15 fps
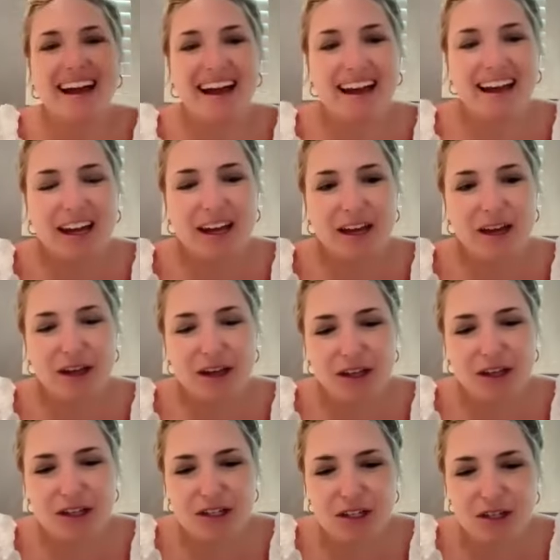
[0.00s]

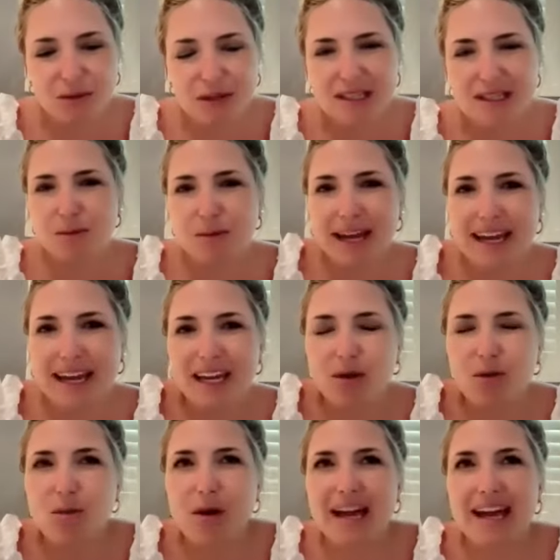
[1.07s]
Could you
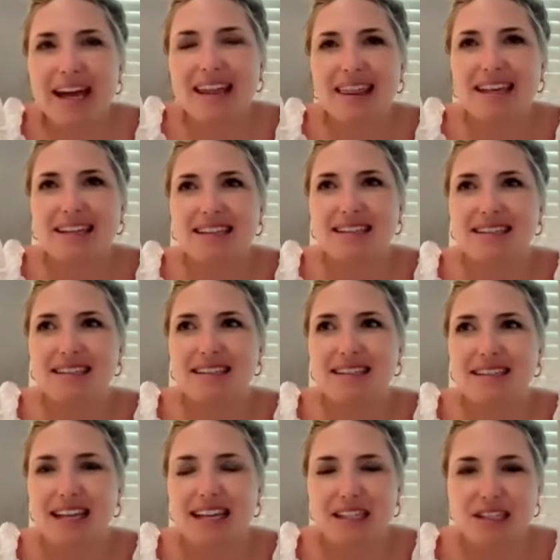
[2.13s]
explain where this
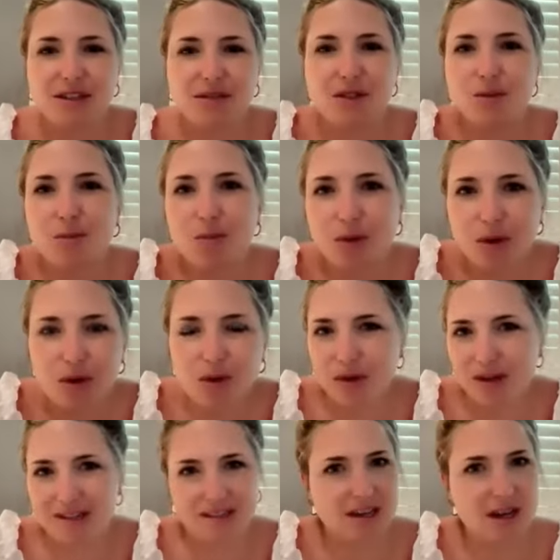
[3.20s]
sense of
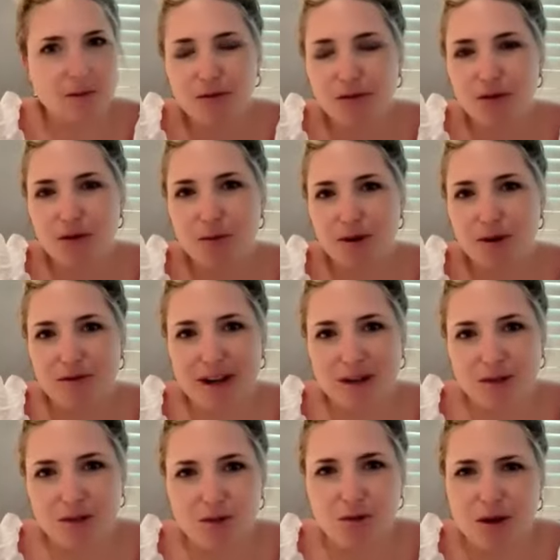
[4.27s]
taboo has come from
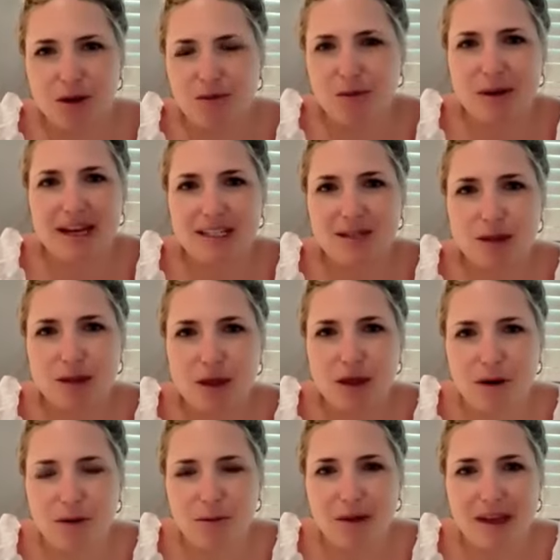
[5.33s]
around hormone replacement
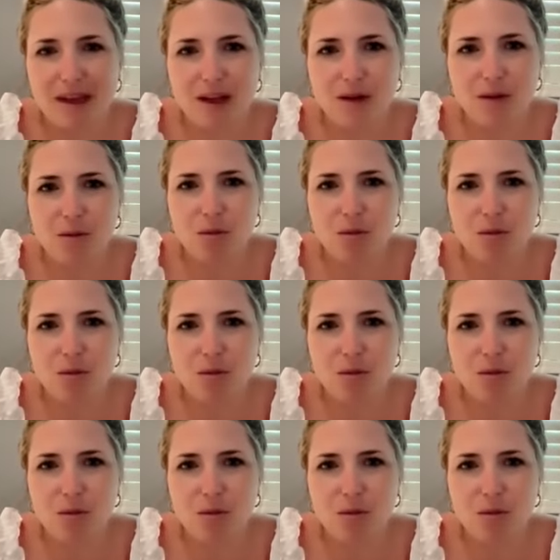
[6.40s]
therapy?